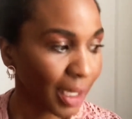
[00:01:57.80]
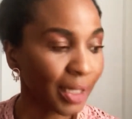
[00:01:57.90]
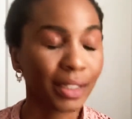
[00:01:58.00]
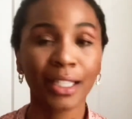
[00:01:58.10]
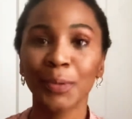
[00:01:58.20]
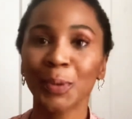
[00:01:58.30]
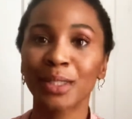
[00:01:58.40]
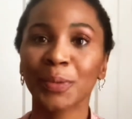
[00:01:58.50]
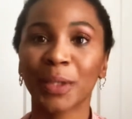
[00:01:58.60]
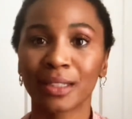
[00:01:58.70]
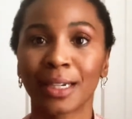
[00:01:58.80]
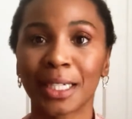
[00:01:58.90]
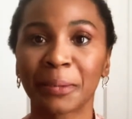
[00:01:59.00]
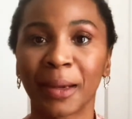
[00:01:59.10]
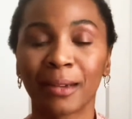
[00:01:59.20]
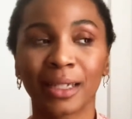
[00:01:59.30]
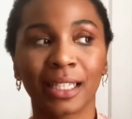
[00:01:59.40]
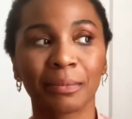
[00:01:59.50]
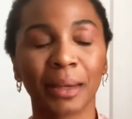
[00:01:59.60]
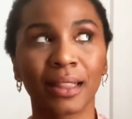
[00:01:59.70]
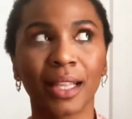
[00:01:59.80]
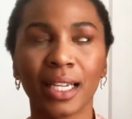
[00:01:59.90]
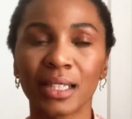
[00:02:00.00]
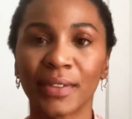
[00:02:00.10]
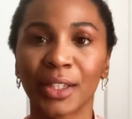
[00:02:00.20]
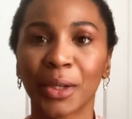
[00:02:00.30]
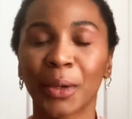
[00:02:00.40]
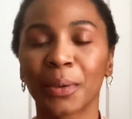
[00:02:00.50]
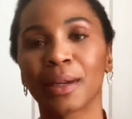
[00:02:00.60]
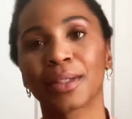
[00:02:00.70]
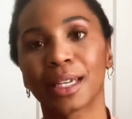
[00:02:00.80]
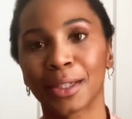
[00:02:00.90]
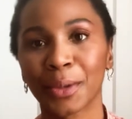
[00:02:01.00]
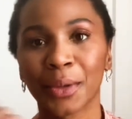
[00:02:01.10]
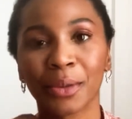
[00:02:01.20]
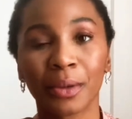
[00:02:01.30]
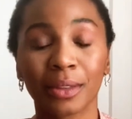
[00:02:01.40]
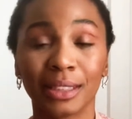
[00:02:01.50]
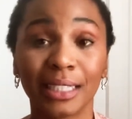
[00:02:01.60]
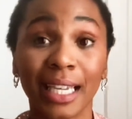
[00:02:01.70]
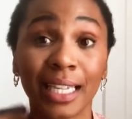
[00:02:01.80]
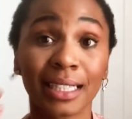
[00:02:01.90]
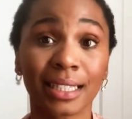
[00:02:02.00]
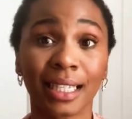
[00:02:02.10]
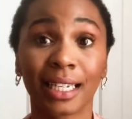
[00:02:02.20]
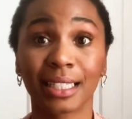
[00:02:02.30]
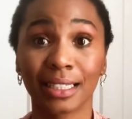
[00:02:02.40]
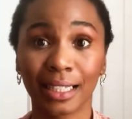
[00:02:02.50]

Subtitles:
Next one is one I talked about in my last video when I was kind of going through all the decants, and I said